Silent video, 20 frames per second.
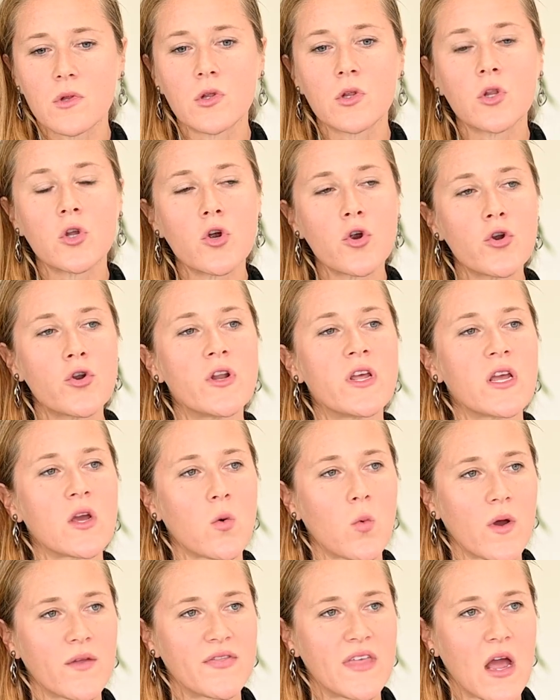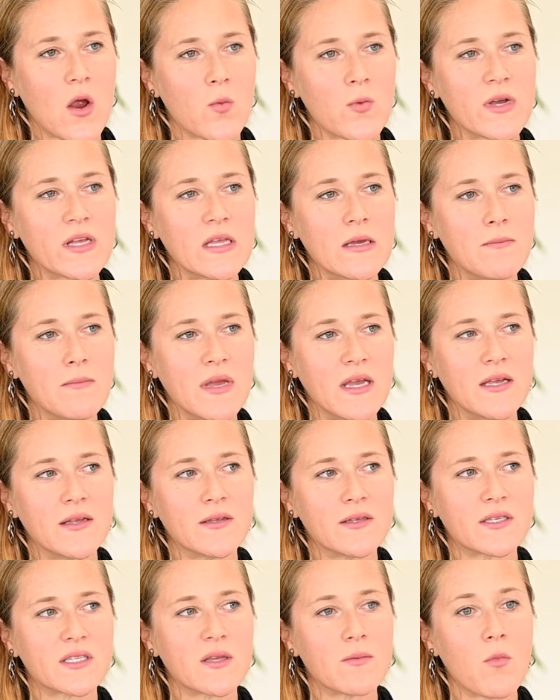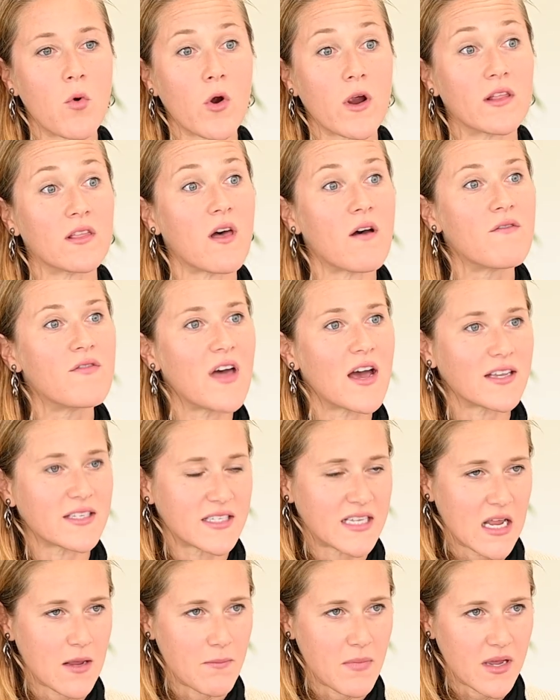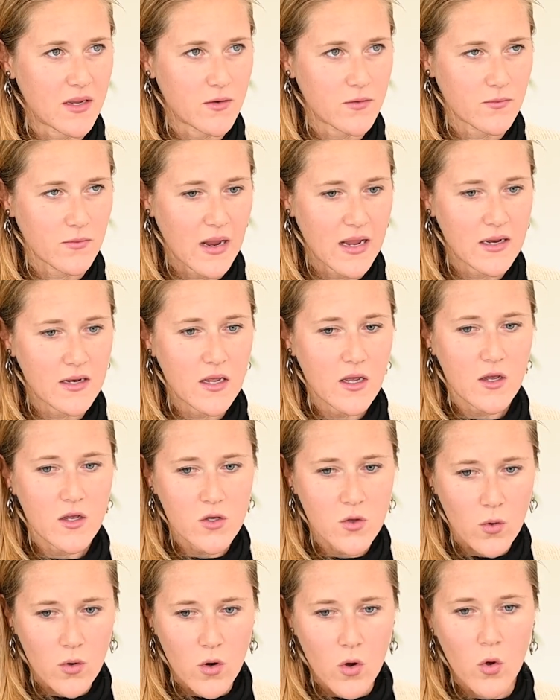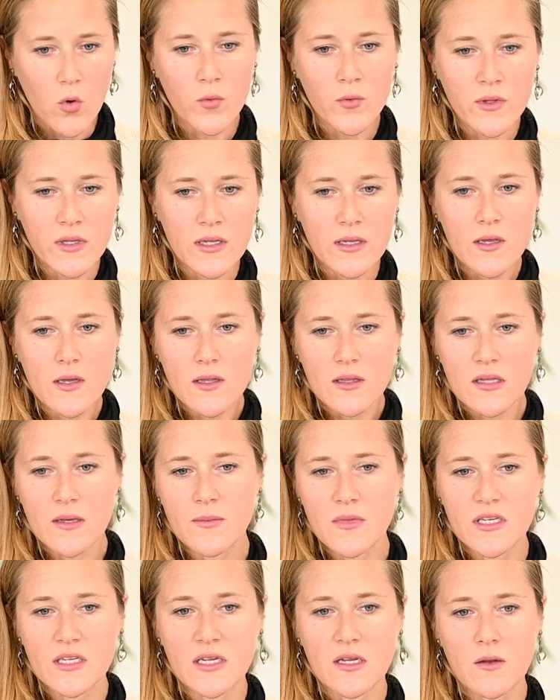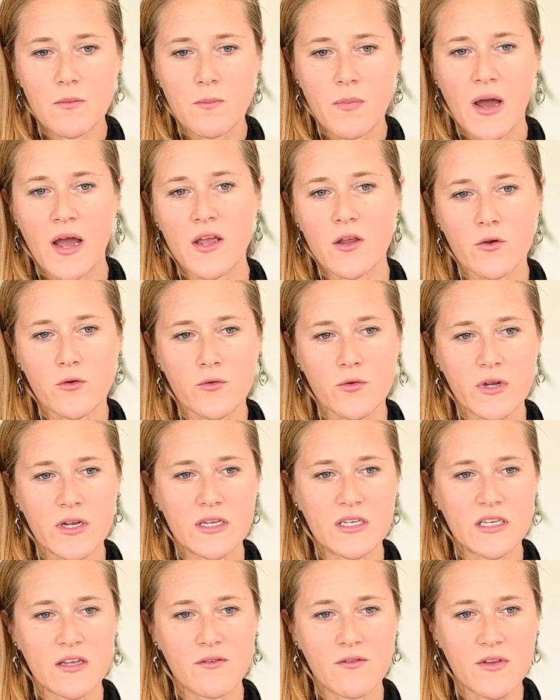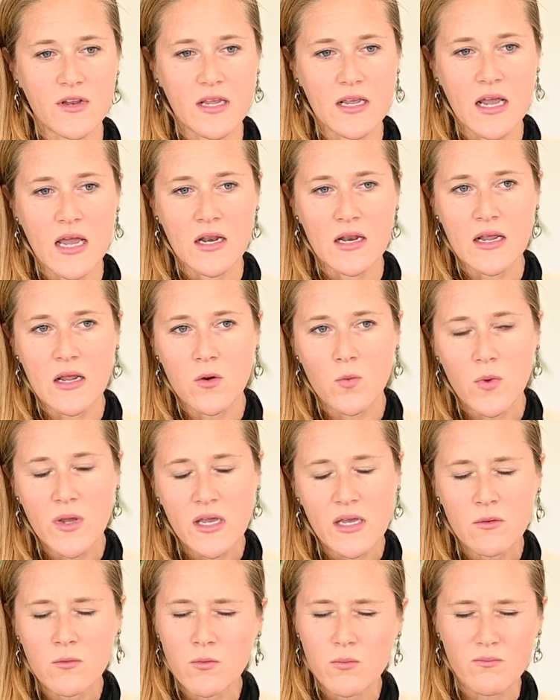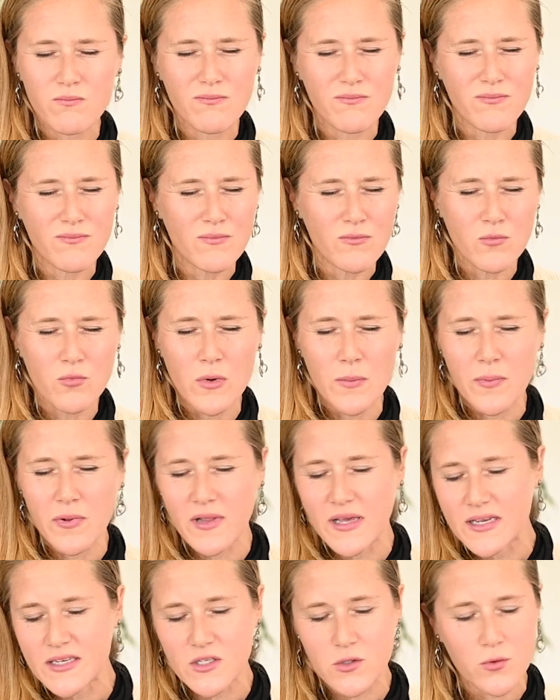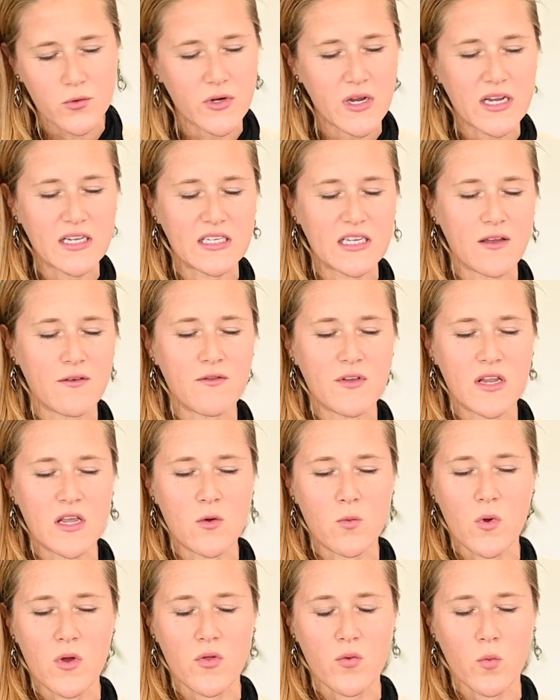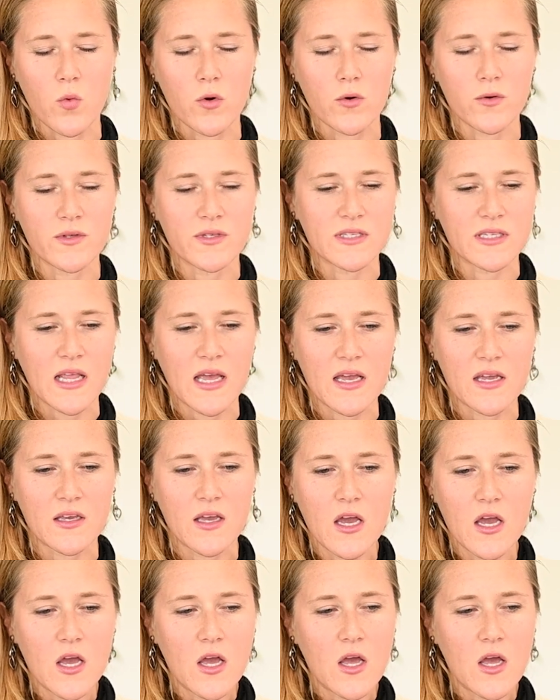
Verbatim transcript: learning what that really means, the more I love that statement, right? You're only limited by your creativity. And and we can replace creativity with words like